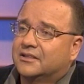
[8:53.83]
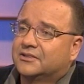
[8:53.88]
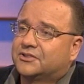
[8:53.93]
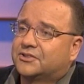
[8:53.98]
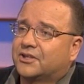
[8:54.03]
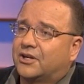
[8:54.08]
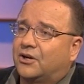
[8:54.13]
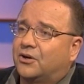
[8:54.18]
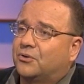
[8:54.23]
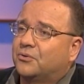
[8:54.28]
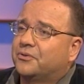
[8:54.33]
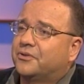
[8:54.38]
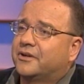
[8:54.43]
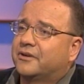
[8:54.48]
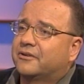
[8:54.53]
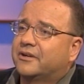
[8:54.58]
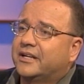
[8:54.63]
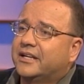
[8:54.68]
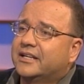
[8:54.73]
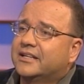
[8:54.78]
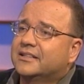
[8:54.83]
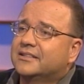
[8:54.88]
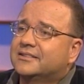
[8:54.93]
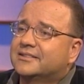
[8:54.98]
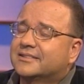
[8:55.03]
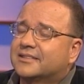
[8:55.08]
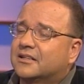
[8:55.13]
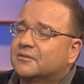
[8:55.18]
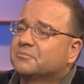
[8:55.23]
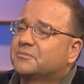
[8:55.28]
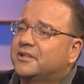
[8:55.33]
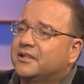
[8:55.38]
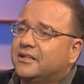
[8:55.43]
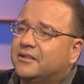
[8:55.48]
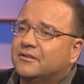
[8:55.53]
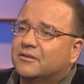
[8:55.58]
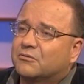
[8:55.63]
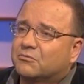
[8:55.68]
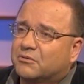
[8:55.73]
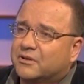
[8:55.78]
So there is
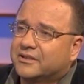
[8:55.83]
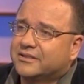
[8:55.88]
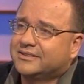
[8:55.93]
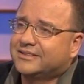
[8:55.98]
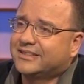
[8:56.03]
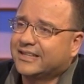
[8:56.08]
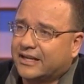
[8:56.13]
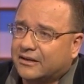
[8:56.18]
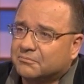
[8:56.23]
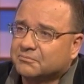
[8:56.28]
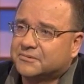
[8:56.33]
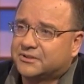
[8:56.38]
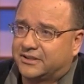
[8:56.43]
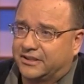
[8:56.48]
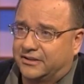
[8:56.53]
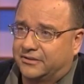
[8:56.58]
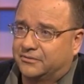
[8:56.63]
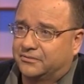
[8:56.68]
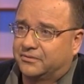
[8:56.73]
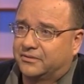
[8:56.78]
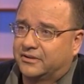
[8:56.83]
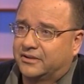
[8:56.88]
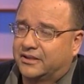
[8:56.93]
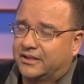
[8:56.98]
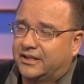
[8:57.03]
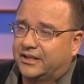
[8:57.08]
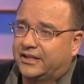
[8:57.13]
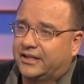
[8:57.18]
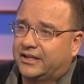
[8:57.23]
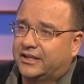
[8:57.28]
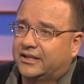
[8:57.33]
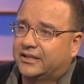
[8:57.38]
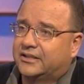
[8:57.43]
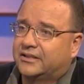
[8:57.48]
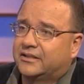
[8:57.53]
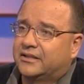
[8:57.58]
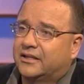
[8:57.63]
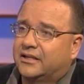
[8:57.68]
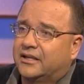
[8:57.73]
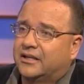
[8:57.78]
something redemptive
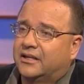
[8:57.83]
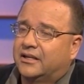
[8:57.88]
in